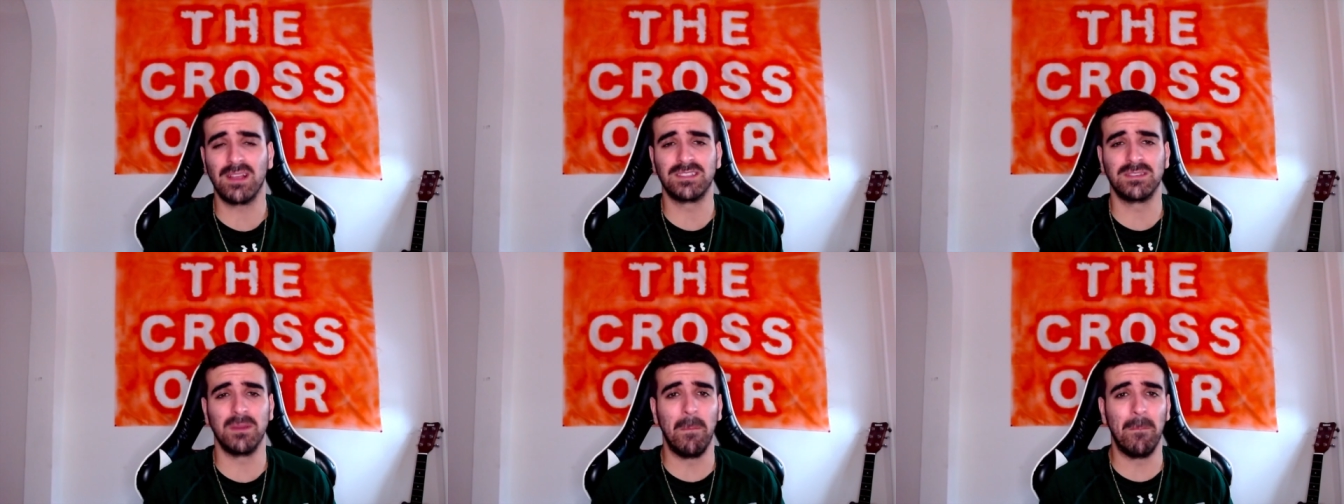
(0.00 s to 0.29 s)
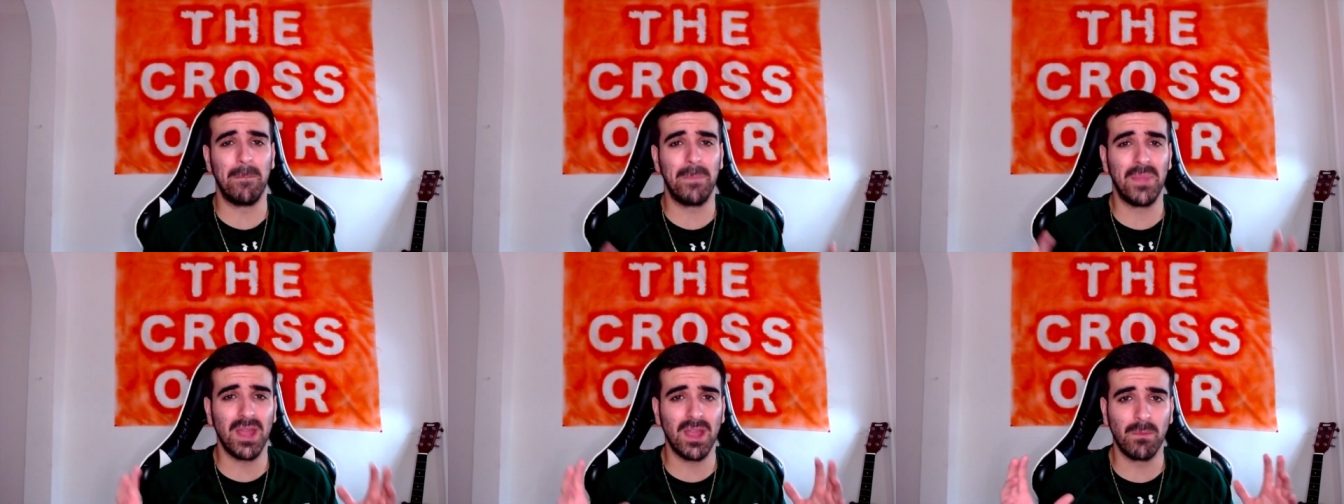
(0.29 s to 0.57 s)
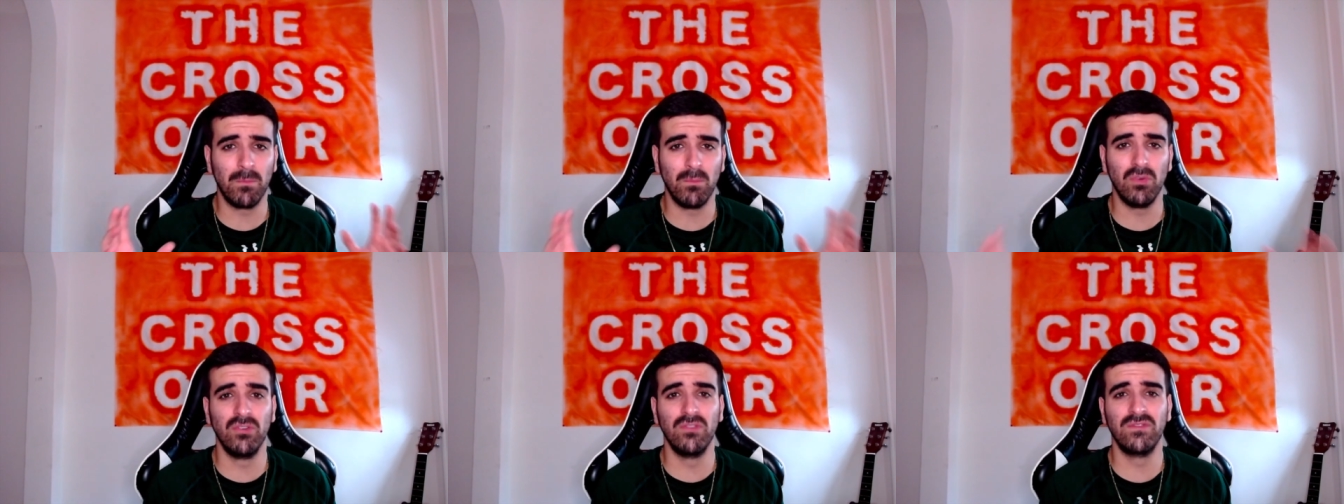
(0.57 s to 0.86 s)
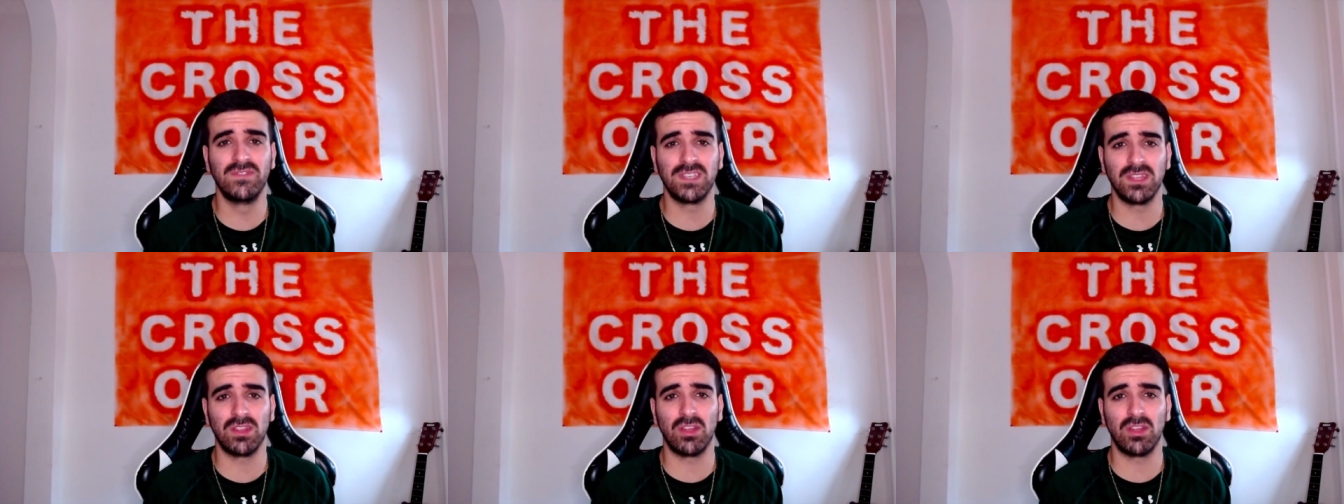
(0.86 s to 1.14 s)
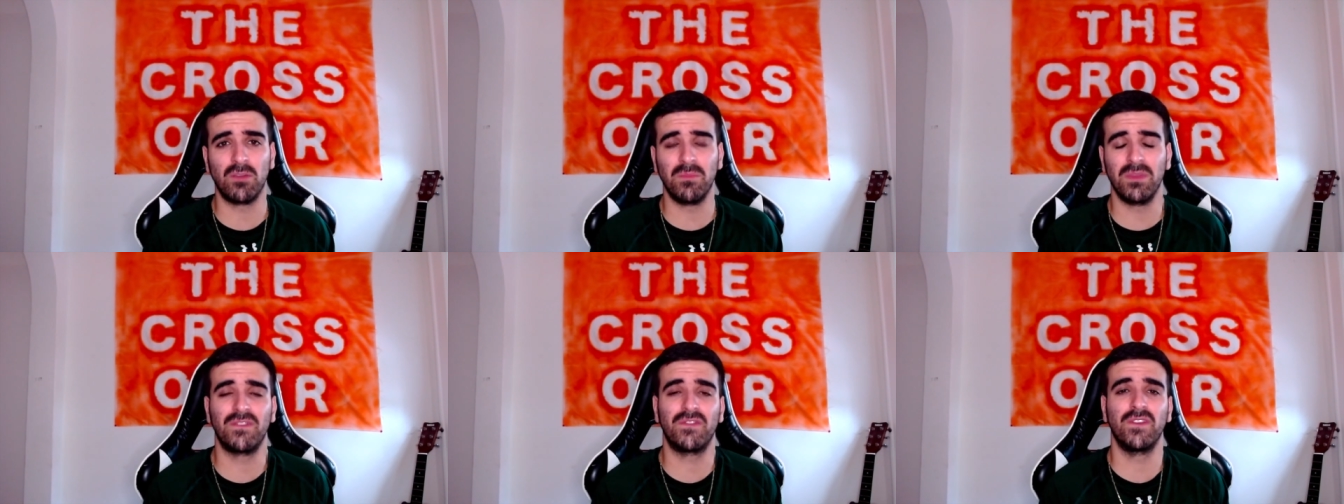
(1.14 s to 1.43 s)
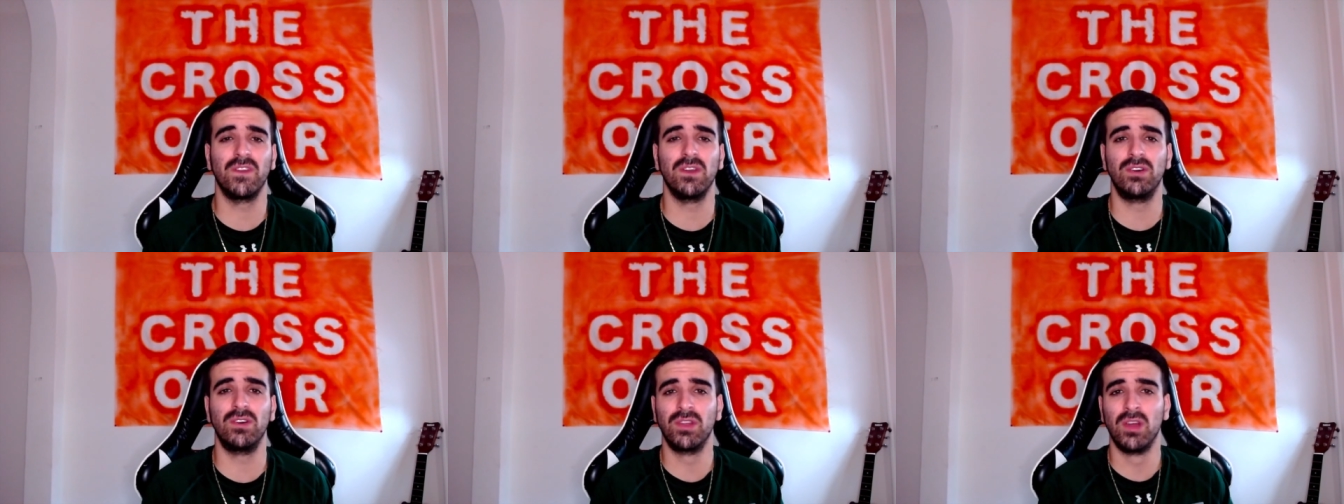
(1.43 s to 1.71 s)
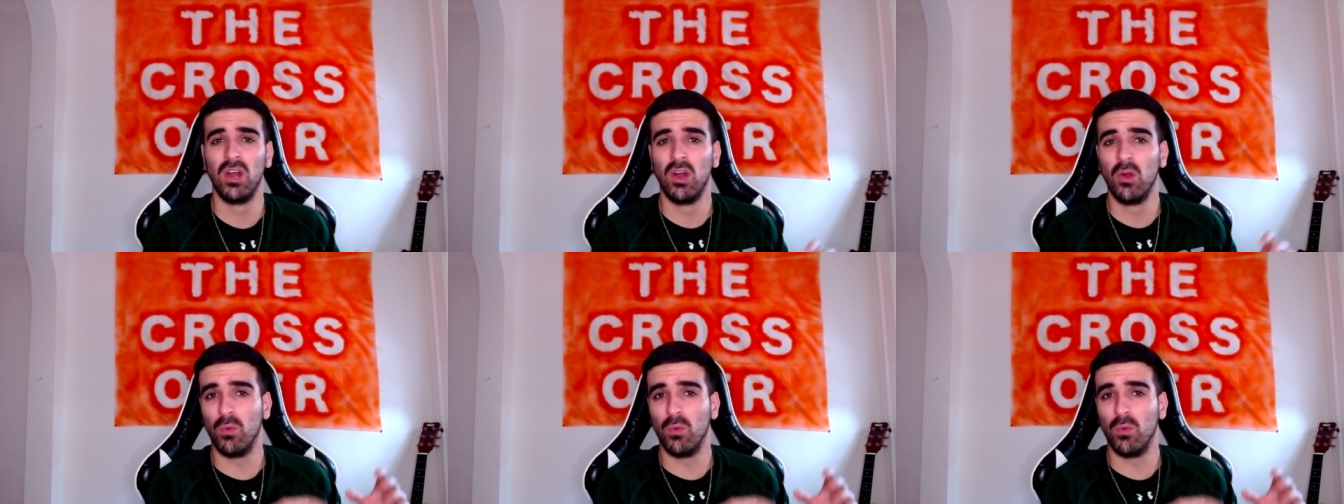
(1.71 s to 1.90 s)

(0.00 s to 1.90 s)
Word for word: some big moves in their midfield